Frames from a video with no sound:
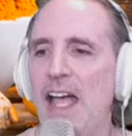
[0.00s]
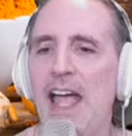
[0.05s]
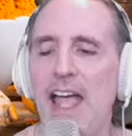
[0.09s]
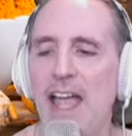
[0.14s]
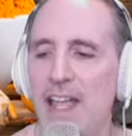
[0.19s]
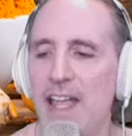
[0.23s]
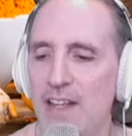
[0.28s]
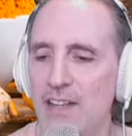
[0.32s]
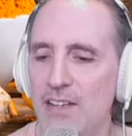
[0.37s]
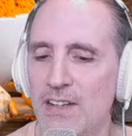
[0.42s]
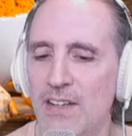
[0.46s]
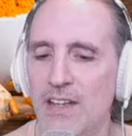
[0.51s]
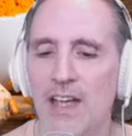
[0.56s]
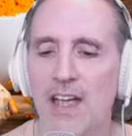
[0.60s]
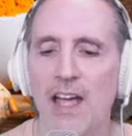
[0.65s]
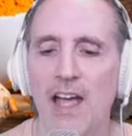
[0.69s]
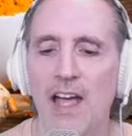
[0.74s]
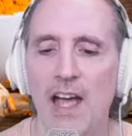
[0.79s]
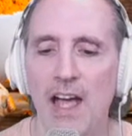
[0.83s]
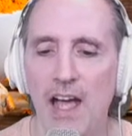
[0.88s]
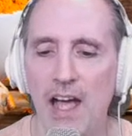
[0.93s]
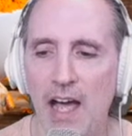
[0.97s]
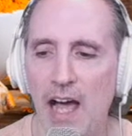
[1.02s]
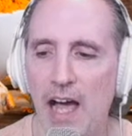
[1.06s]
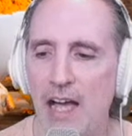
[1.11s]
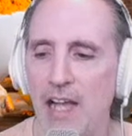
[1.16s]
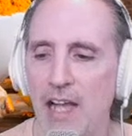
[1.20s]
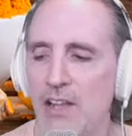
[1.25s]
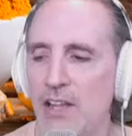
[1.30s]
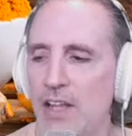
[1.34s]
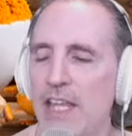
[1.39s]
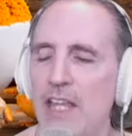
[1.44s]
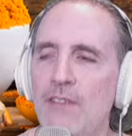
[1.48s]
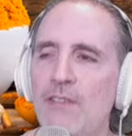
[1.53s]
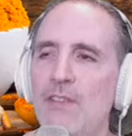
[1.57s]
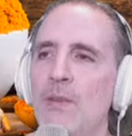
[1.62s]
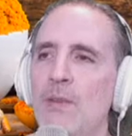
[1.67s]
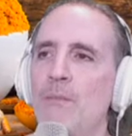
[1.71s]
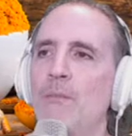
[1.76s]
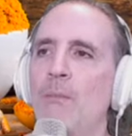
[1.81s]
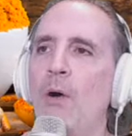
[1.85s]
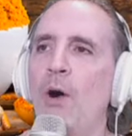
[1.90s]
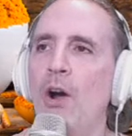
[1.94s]
and
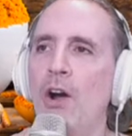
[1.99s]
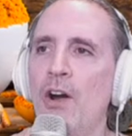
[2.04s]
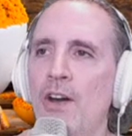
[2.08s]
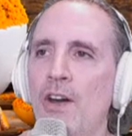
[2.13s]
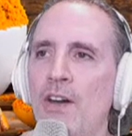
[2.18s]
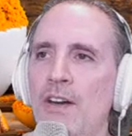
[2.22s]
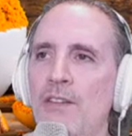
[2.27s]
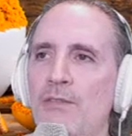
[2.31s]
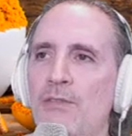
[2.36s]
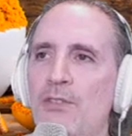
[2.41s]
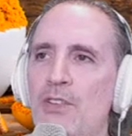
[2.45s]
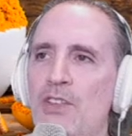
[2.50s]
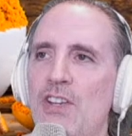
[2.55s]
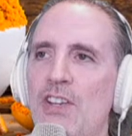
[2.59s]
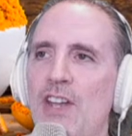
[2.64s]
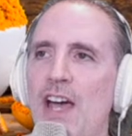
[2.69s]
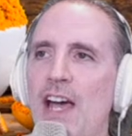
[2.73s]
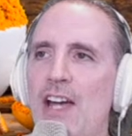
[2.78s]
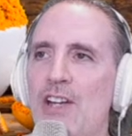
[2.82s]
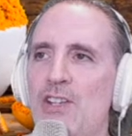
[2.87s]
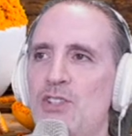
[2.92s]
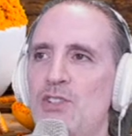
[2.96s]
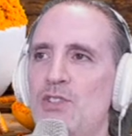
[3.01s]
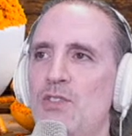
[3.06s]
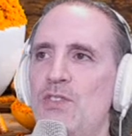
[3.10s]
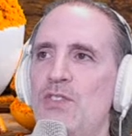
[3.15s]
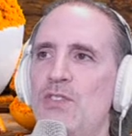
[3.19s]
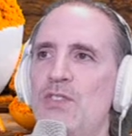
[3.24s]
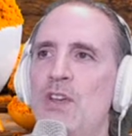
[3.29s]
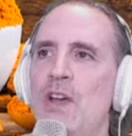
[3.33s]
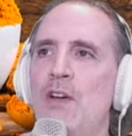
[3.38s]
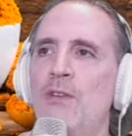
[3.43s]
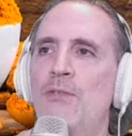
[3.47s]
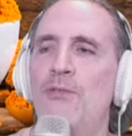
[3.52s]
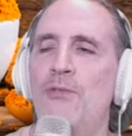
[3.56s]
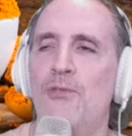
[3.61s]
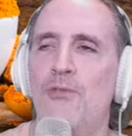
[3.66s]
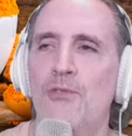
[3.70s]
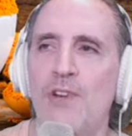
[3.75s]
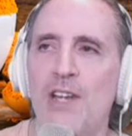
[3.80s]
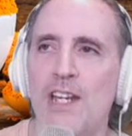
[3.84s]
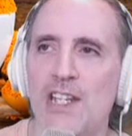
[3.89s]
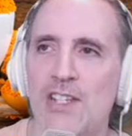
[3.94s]
even Martin for the Dodgers,
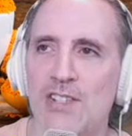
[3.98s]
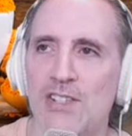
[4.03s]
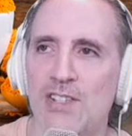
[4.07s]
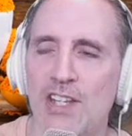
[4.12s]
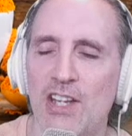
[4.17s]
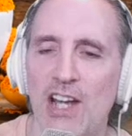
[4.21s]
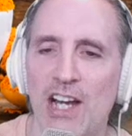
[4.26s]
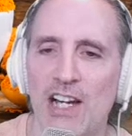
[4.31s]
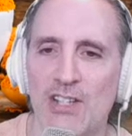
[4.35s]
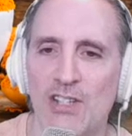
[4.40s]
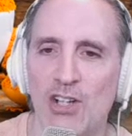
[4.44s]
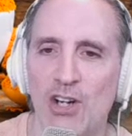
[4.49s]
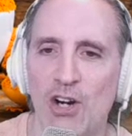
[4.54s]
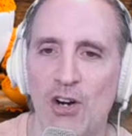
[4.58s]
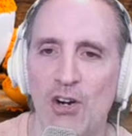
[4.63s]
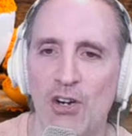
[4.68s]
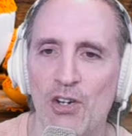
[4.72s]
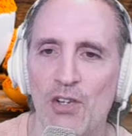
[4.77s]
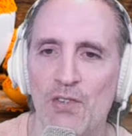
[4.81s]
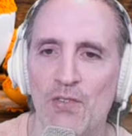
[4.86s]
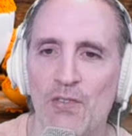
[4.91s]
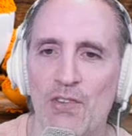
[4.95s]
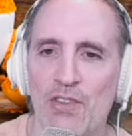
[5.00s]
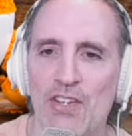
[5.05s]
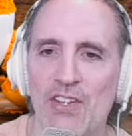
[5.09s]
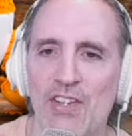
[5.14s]
Freese, the ex-Cardinal for the